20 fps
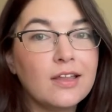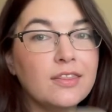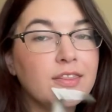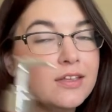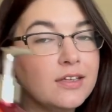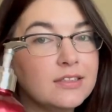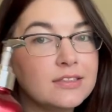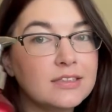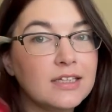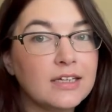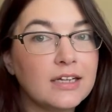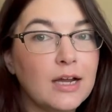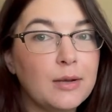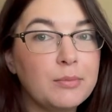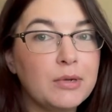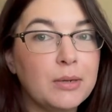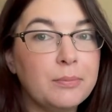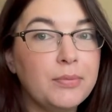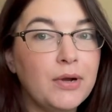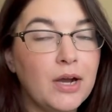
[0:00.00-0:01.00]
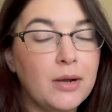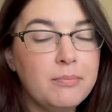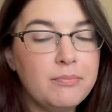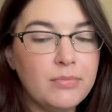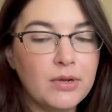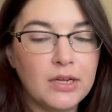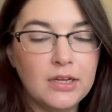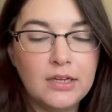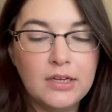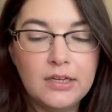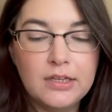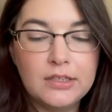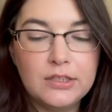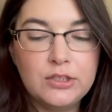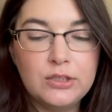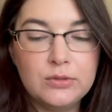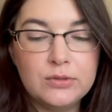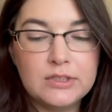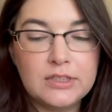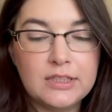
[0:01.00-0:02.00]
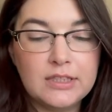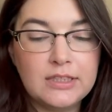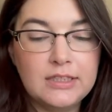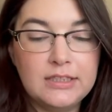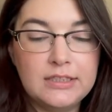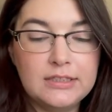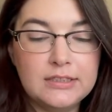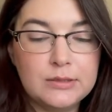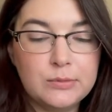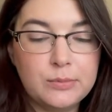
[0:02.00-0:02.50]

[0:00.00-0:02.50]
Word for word: things that come in a pump using these